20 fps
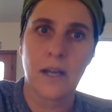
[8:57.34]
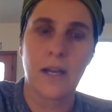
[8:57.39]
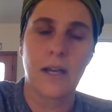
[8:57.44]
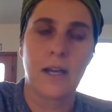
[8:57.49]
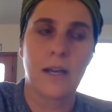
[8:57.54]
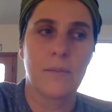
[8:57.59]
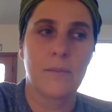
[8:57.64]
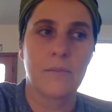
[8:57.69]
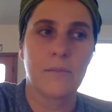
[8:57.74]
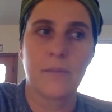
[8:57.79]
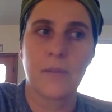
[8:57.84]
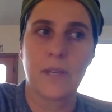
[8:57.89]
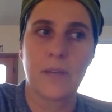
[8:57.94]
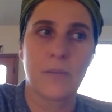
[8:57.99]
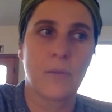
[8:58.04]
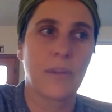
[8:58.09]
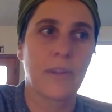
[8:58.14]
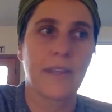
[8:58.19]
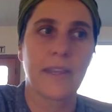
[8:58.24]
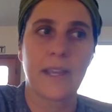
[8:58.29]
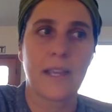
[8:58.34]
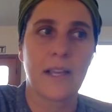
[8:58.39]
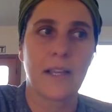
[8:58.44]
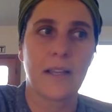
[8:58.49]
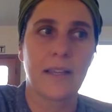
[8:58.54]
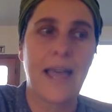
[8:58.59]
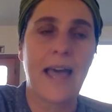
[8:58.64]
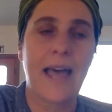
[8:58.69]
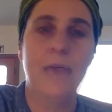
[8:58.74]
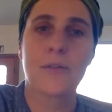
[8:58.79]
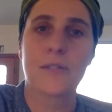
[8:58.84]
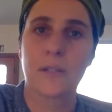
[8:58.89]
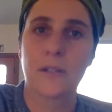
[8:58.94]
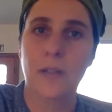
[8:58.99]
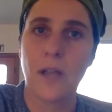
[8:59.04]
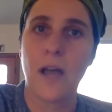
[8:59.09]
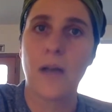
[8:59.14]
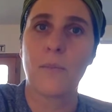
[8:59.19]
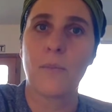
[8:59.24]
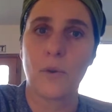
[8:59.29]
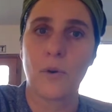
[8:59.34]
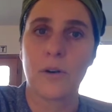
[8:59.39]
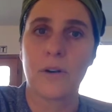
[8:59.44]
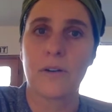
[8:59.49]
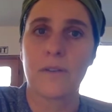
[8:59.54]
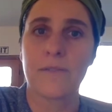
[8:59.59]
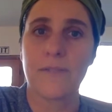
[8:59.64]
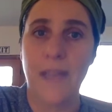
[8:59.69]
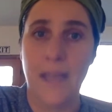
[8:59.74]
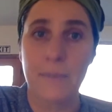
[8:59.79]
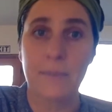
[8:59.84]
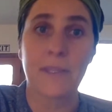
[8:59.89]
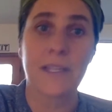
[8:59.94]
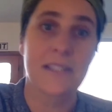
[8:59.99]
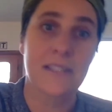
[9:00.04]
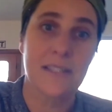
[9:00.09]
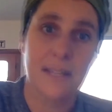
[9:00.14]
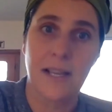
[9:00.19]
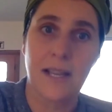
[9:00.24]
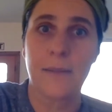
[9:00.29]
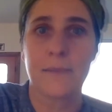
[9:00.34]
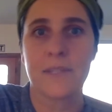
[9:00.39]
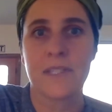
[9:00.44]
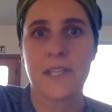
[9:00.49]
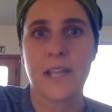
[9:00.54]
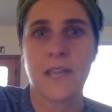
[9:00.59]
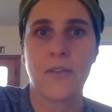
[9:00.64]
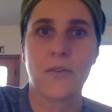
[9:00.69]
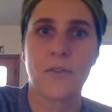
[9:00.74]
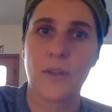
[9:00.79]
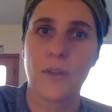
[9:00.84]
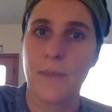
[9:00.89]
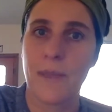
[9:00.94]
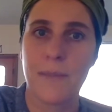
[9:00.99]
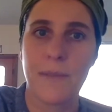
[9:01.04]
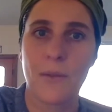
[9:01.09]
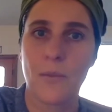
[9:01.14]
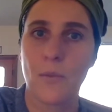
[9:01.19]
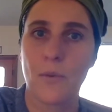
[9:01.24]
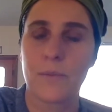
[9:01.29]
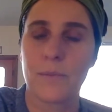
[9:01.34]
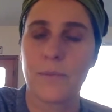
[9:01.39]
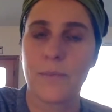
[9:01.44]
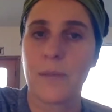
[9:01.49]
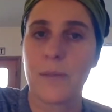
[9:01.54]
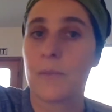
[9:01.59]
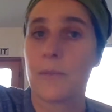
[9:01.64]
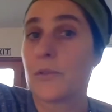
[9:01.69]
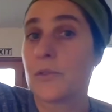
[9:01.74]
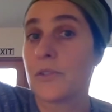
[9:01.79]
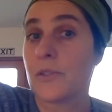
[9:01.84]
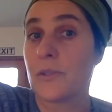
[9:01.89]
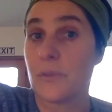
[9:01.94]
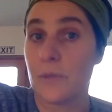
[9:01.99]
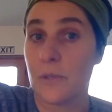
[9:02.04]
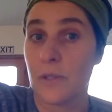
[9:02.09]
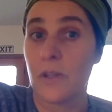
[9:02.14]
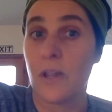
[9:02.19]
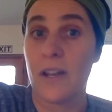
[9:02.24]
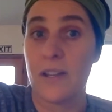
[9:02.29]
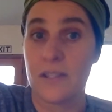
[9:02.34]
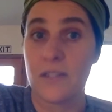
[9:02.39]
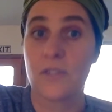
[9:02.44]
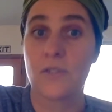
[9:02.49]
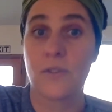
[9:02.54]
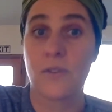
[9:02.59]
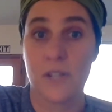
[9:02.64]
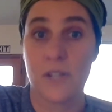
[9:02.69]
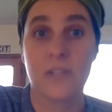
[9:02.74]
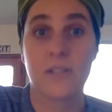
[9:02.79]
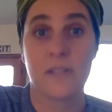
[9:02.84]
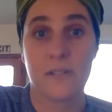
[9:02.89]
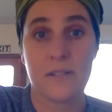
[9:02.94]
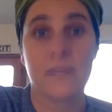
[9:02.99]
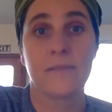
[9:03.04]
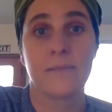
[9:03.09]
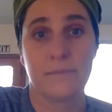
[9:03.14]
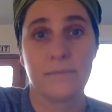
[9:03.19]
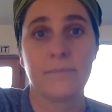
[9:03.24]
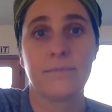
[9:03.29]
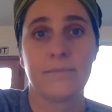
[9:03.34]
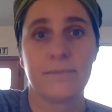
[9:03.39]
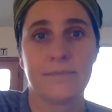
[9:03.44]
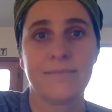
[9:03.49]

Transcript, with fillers: Mm-hmm. Um, it really allows a lot more families to come together that maybe wouldn't be able to in a lot of situations.